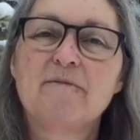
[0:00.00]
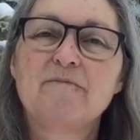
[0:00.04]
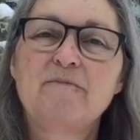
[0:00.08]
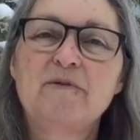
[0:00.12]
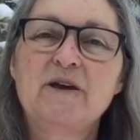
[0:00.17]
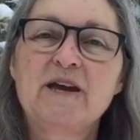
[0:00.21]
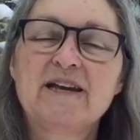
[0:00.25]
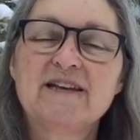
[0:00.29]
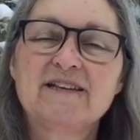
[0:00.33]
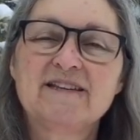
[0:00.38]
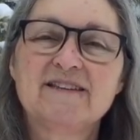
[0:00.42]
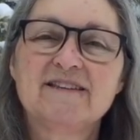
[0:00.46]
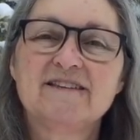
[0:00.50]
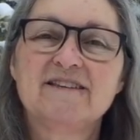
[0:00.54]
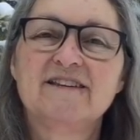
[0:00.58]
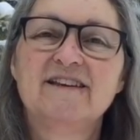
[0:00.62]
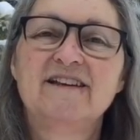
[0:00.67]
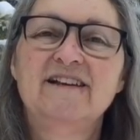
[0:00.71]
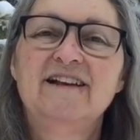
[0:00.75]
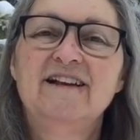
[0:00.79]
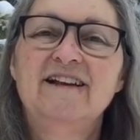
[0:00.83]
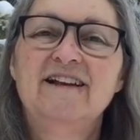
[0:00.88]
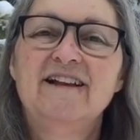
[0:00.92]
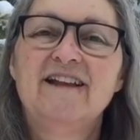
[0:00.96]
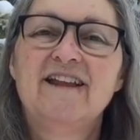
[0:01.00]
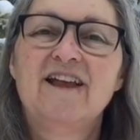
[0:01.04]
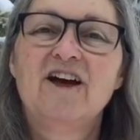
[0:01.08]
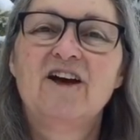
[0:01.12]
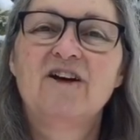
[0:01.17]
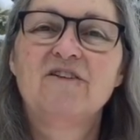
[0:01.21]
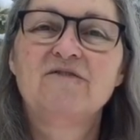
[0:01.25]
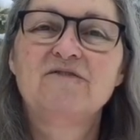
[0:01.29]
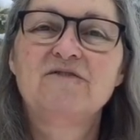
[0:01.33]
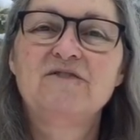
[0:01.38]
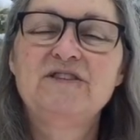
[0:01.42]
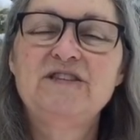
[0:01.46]
pics
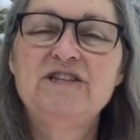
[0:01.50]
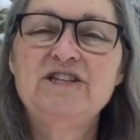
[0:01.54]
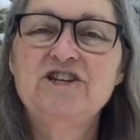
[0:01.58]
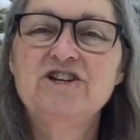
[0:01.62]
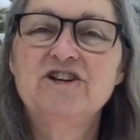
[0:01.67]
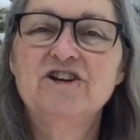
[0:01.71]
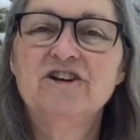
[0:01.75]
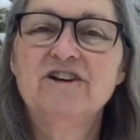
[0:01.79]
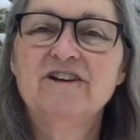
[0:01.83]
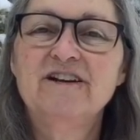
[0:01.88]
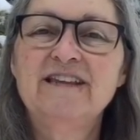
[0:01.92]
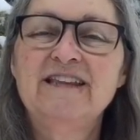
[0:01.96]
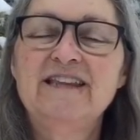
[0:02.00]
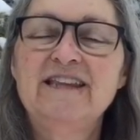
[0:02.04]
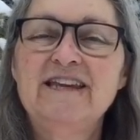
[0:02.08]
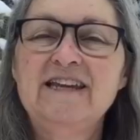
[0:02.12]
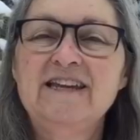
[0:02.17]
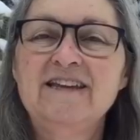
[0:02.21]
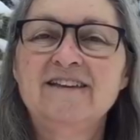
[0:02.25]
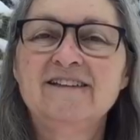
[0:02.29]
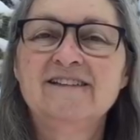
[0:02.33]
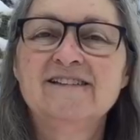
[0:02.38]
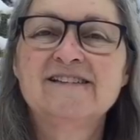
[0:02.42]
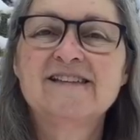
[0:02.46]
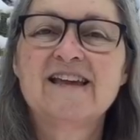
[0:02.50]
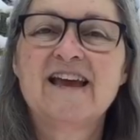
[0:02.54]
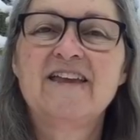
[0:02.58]
of deer and things.